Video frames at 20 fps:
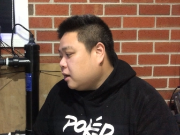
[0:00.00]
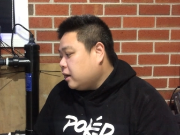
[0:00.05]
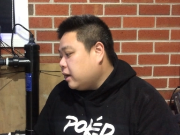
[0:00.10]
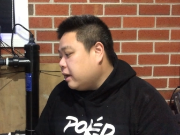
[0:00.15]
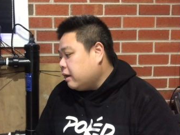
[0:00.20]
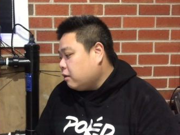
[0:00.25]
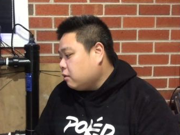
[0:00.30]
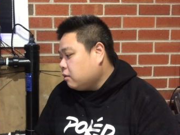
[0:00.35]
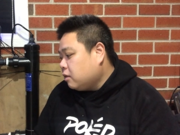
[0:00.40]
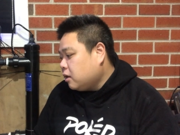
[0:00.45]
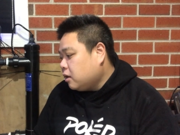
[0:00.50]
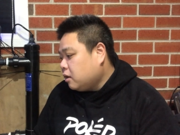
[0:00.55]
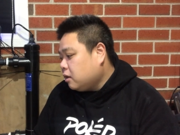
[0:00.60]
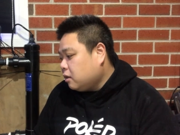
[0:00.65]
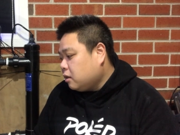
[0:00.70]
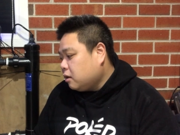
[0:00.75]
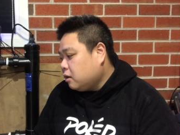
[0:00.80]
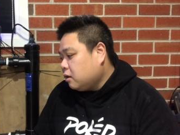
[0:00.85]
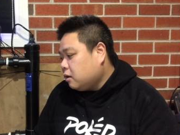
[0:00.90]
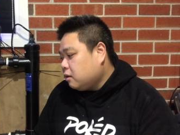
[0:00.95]
Now,
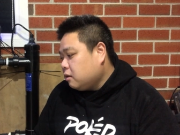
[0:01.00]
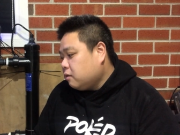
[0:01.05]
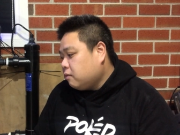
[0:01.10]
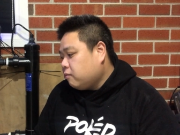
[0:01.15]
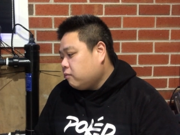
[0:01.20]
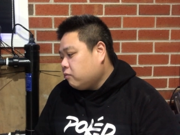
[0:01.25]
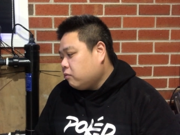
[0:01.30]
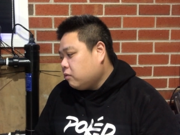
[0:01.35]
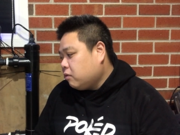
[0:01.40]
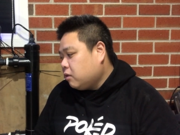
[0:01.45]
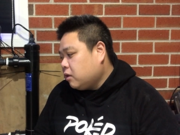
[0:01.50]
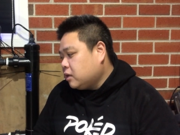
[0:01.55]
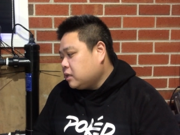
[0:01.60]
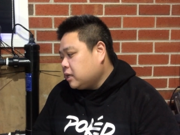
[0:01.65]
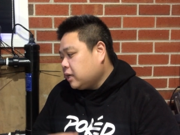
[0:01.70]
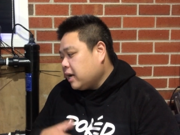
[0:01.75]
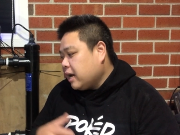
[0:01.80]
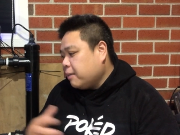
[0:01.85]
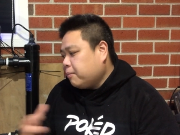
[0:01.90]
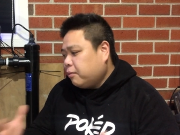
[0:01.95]
there's
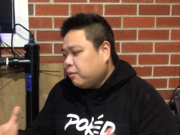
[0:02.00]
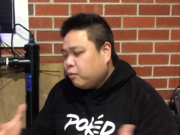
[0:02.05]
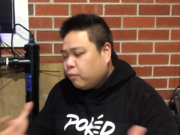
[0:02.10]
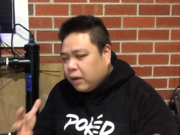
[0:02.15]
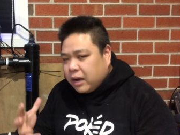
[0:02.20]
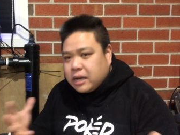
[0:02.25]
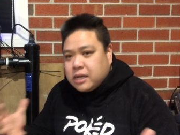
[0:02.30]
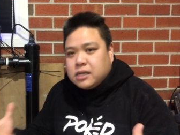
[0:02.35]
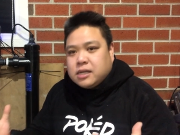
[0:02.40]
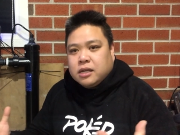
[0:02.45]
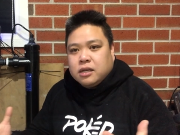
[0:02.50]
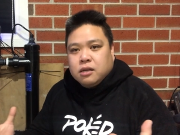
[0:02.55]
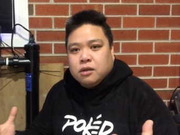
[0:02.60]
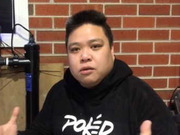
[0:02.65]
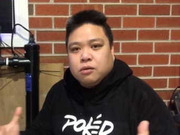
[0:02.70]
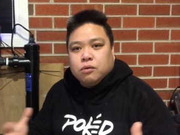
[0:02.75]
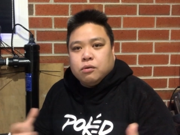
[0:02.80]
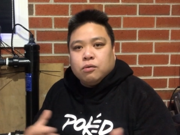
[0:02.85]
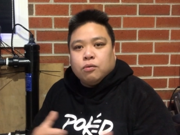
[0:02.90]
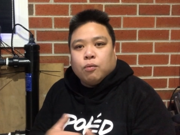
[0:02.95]
a couple of ways that
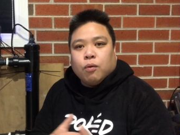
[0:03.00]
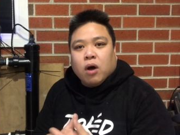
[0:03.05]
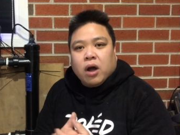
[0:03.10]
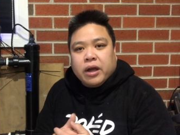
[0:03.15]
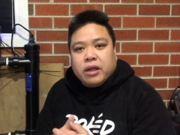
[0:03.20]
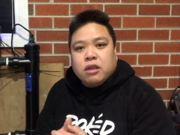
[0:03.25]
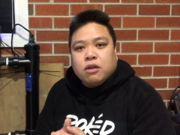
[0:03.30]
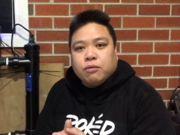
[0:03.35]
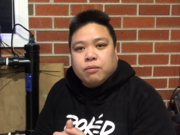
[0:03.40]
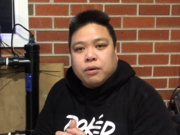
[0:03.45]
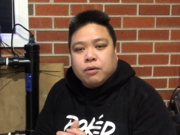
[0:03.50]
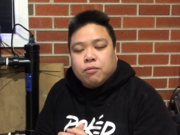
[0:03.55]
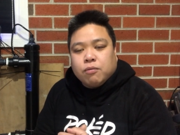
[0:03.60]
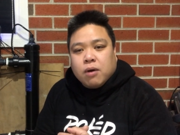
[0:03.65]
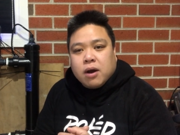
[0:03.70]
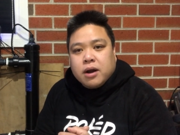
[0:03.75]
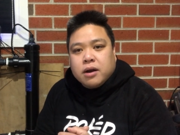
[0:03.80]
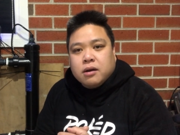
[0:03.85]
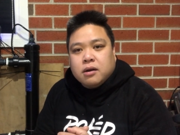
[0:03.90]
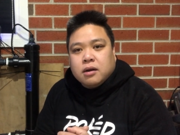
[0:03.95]
why you would
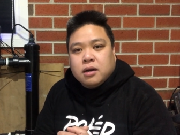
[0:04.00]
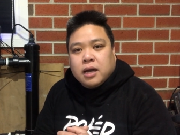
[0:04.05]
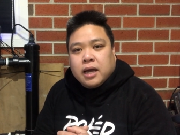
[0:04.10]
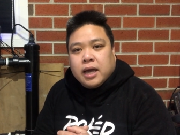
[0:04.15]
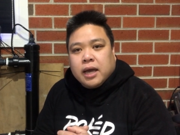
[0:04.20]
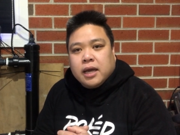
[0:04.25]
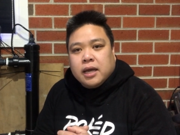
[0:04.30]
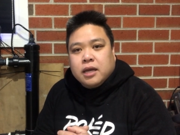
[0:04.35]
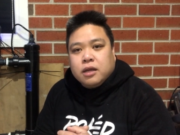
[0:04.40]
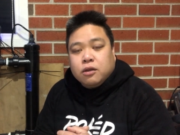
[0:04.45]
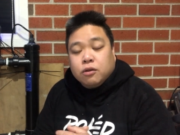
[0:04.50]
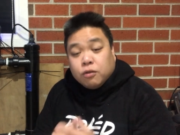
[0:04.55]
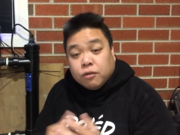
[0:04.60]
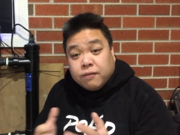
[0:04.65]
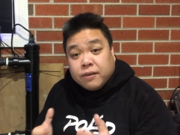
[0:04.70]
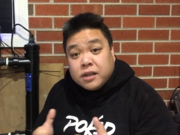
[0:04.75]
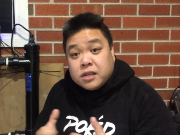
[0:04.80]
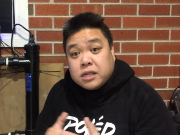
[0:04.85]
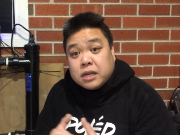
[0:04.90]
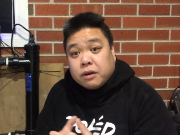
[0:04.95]
run a
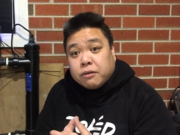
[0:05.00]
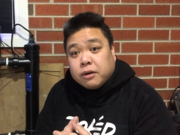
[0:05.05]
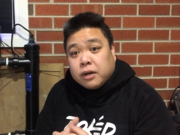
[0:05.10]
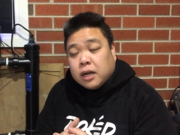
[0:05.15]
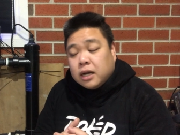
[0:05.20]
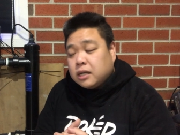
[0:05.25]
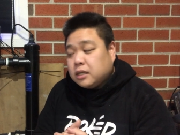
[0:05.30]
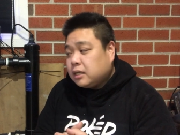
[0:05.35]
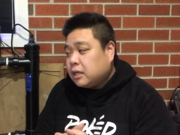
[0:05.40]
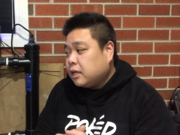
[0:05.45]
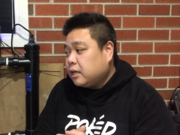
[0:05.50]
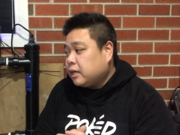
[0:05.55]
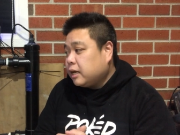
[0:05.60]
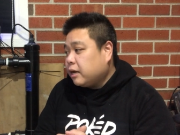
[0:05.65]
UV sterilizer.